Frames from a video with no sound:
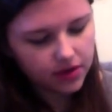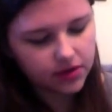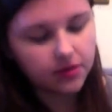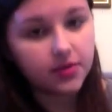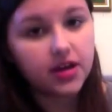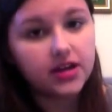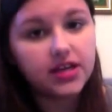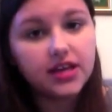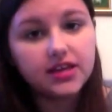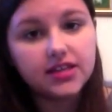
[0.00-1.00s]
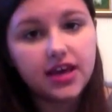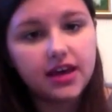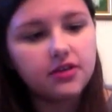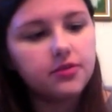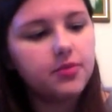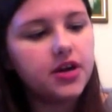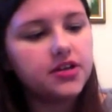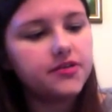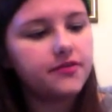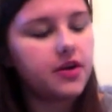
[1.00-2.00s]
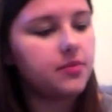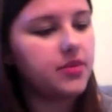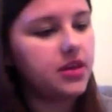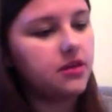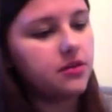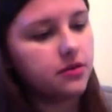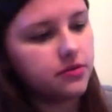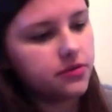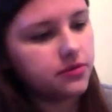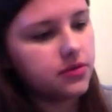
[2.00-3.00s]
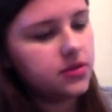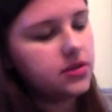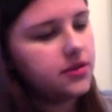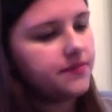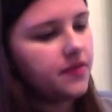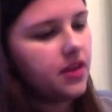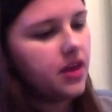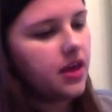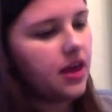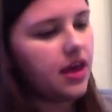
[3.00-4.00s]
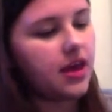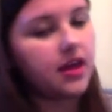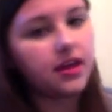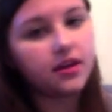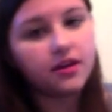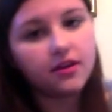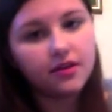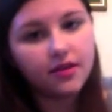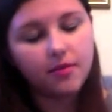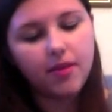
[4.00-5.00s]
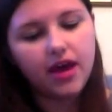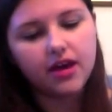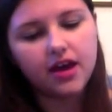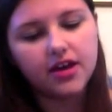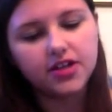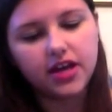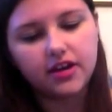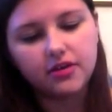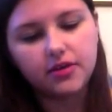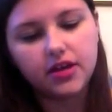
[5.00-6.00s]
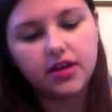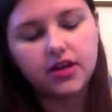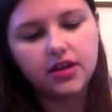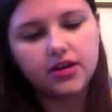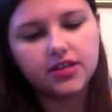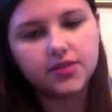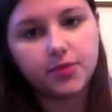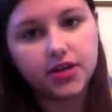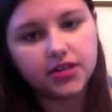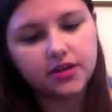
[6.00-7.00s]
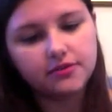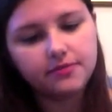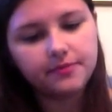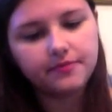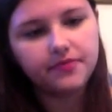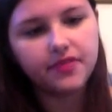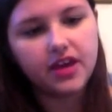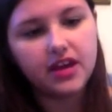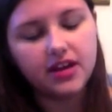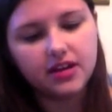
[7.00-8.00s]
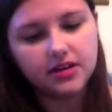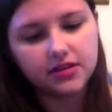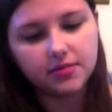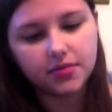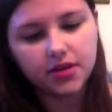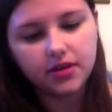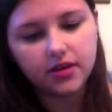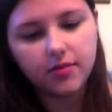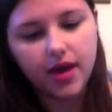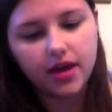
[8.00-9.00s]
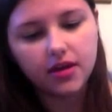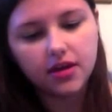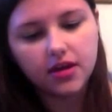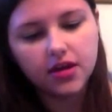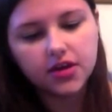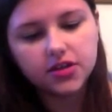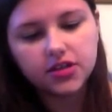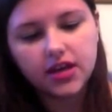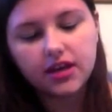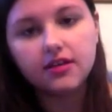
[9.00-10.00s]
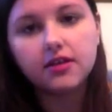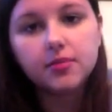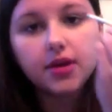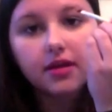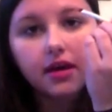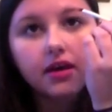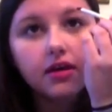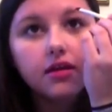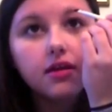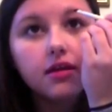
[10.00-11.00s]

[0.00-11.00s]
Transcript: So I'm going to take this angled brush from Eco Tools and the MAC eyeshadow in Espresso, and it is completely matte. Just take a little bit of that. I'm